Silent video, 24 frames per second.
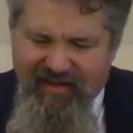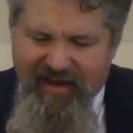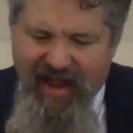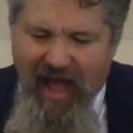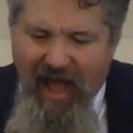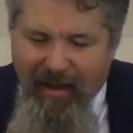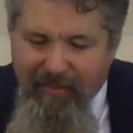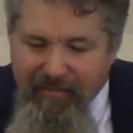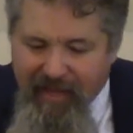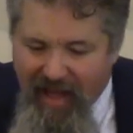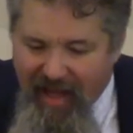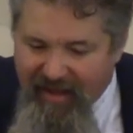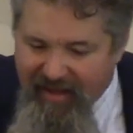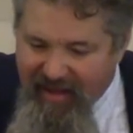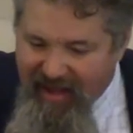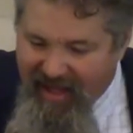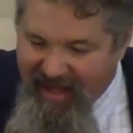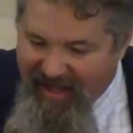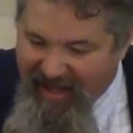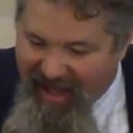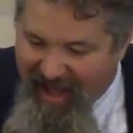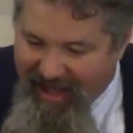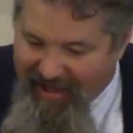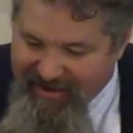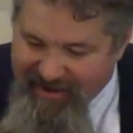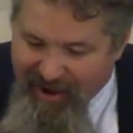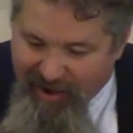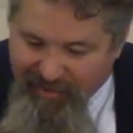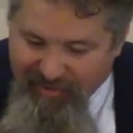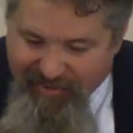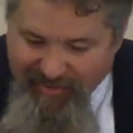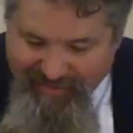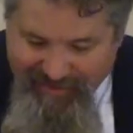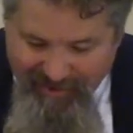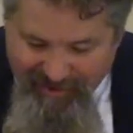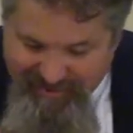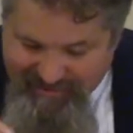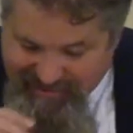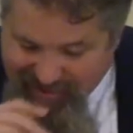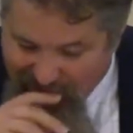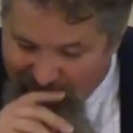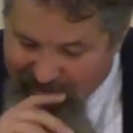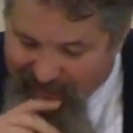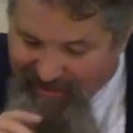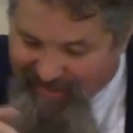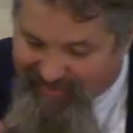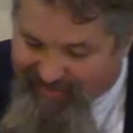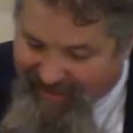Now, I, I know that there's
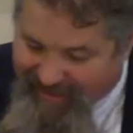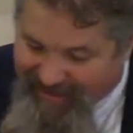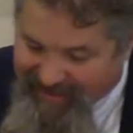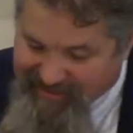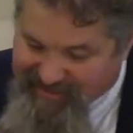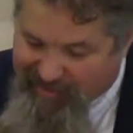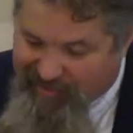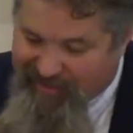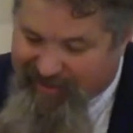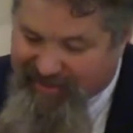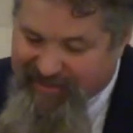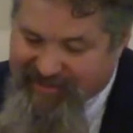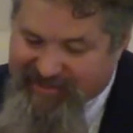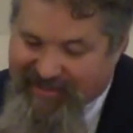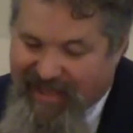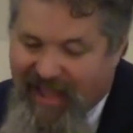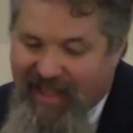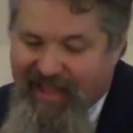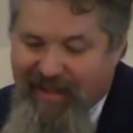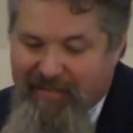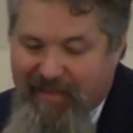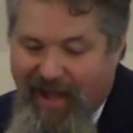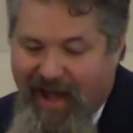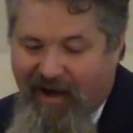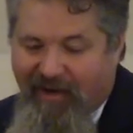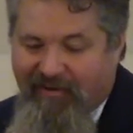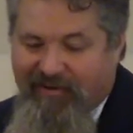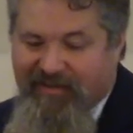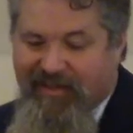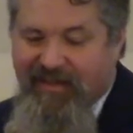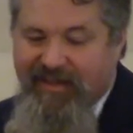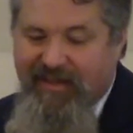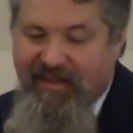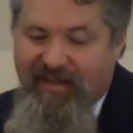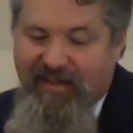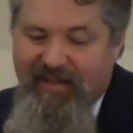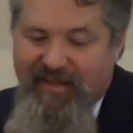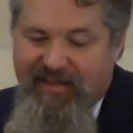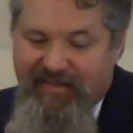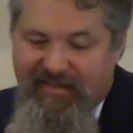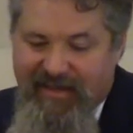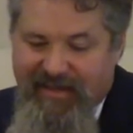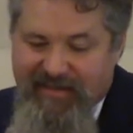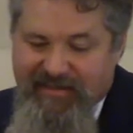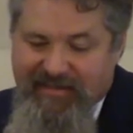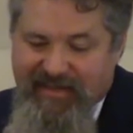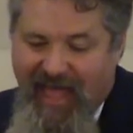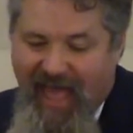so many things that we could say about
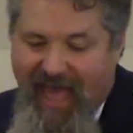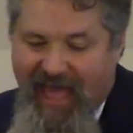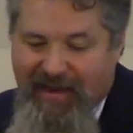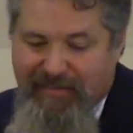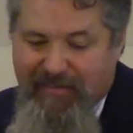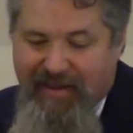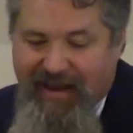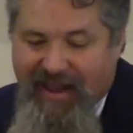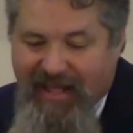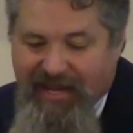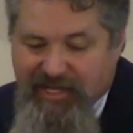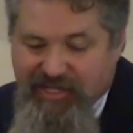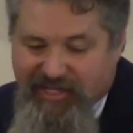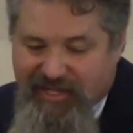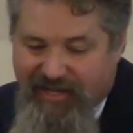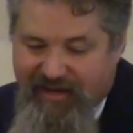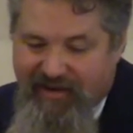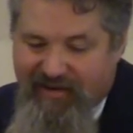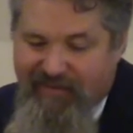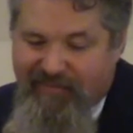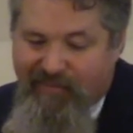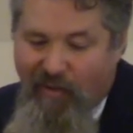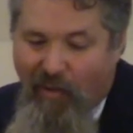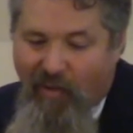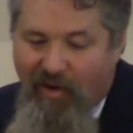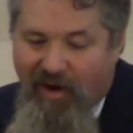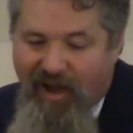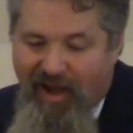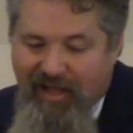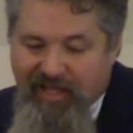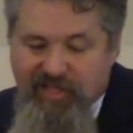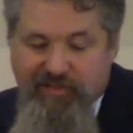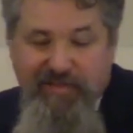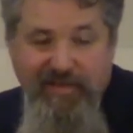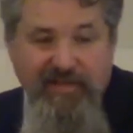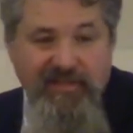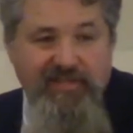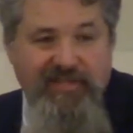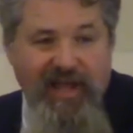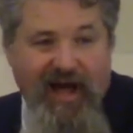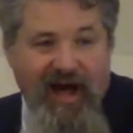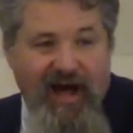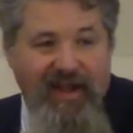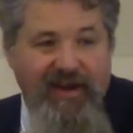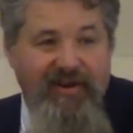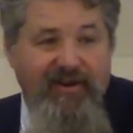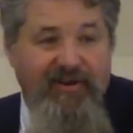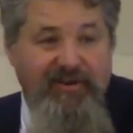this admonition for husbands
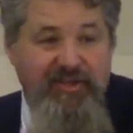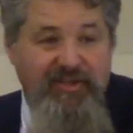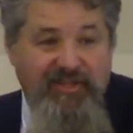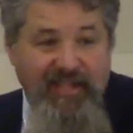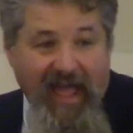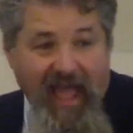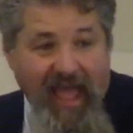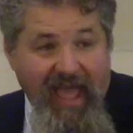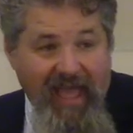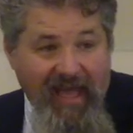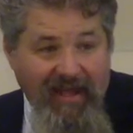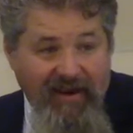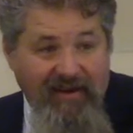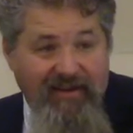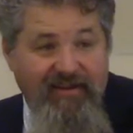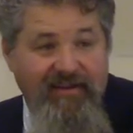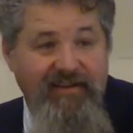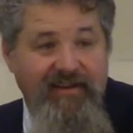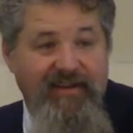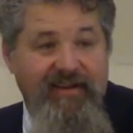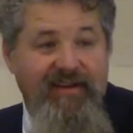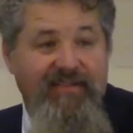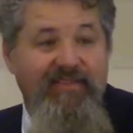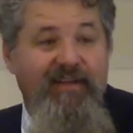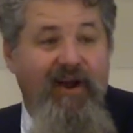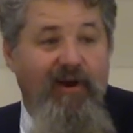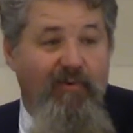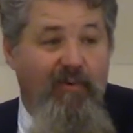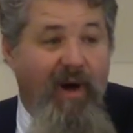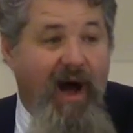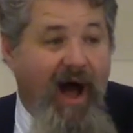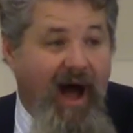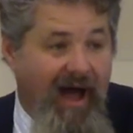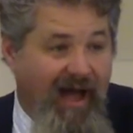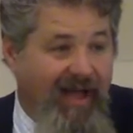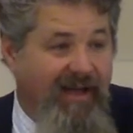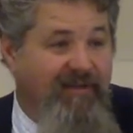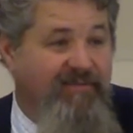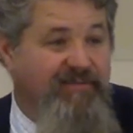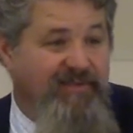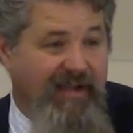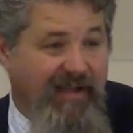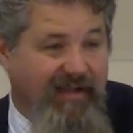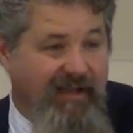to understand their wives.